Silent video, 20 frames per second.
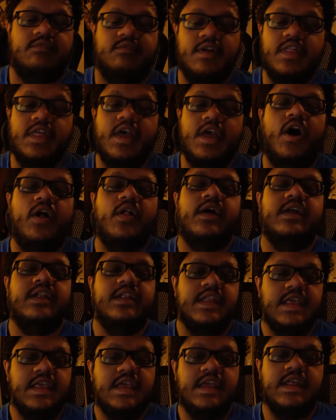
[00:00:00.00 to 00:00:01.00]
really all I
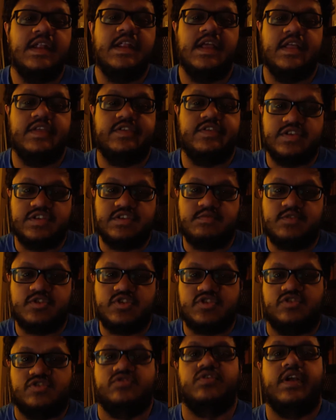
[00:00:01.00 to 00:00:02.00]
need is just
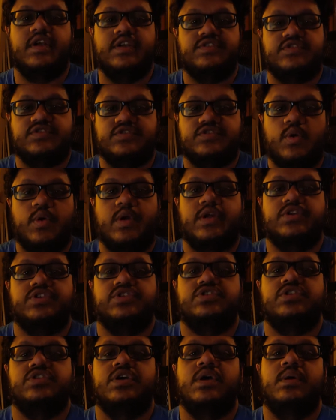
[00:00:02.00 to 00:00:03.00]
straight storage.